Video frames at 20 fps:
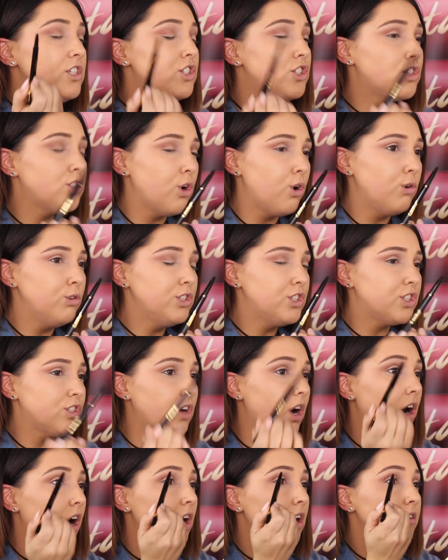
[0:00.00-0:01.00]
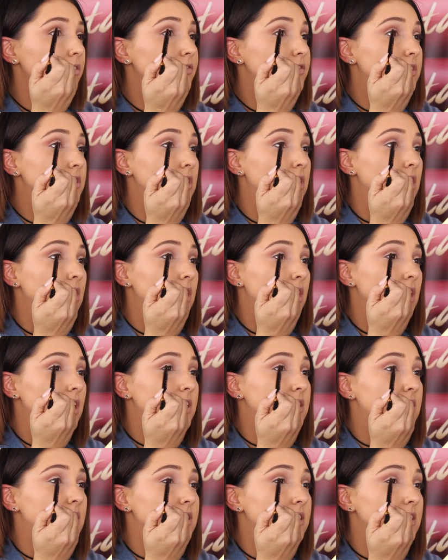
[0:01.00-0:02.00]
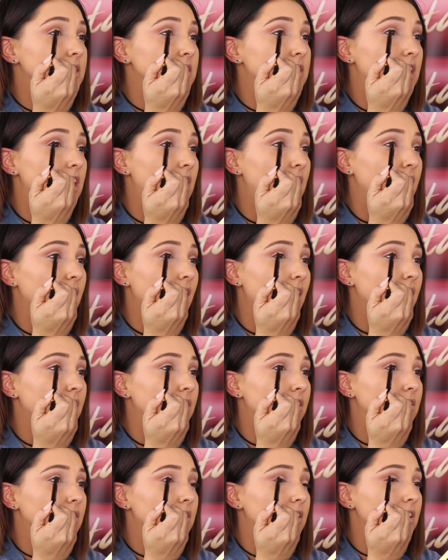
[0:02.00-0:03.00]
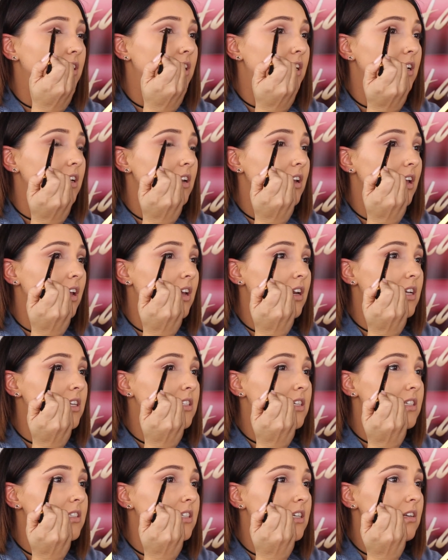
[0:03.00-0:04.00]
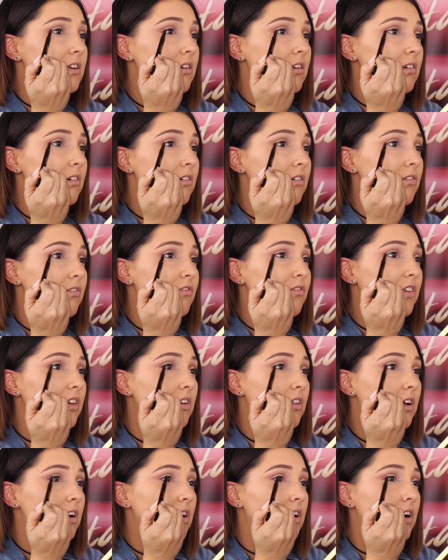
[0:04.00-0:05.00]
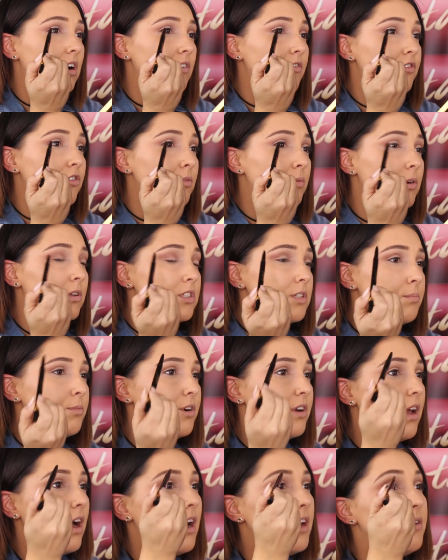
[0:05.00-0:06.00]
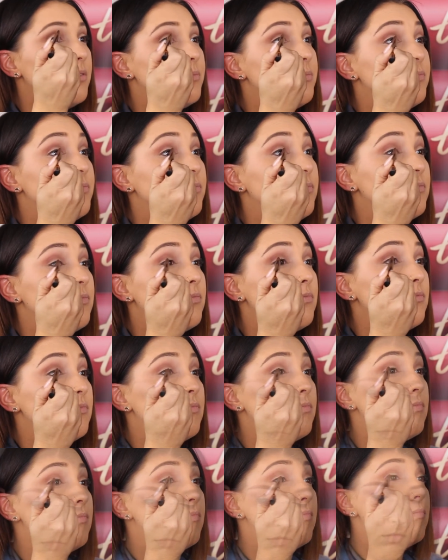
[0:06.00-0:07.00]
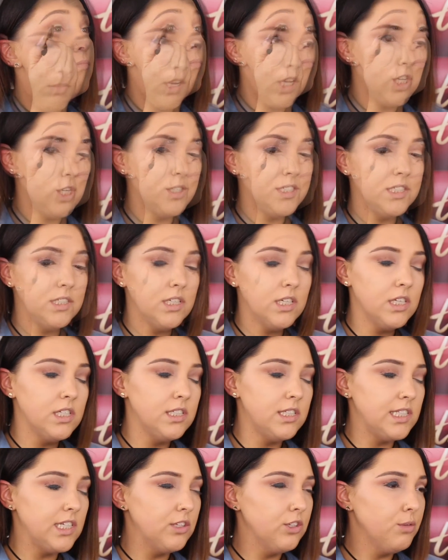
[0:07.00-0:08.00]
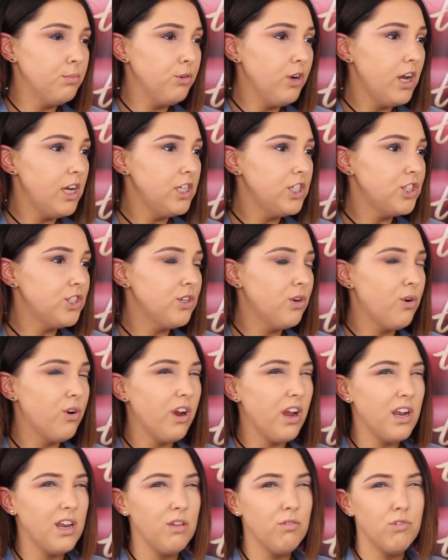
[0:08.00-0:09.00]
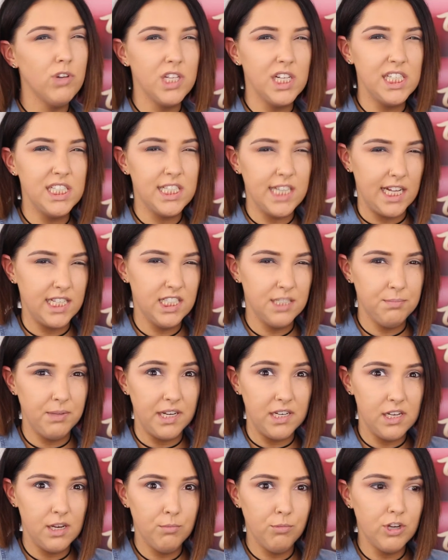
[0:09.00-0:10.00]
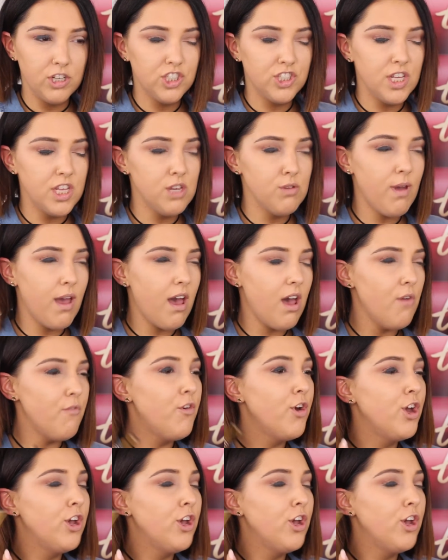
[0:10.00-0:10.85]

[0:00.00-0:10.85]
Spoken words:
is so soft, it doesn't tug at your lid and it doesn't feel uncomfortable to put on. Using a concealer brush or any really dense blending brush that you have,